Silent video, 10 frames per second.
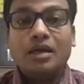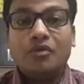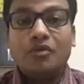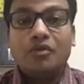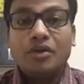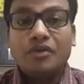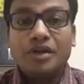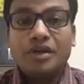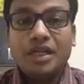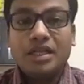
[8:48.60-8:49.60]
way of
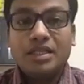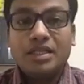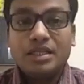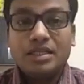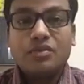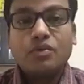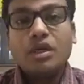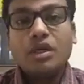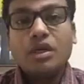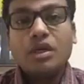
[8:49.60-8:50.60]
intelligence, we
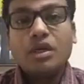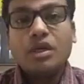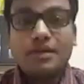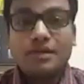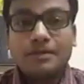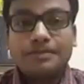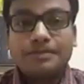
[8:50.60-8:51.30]
cannot really solve it.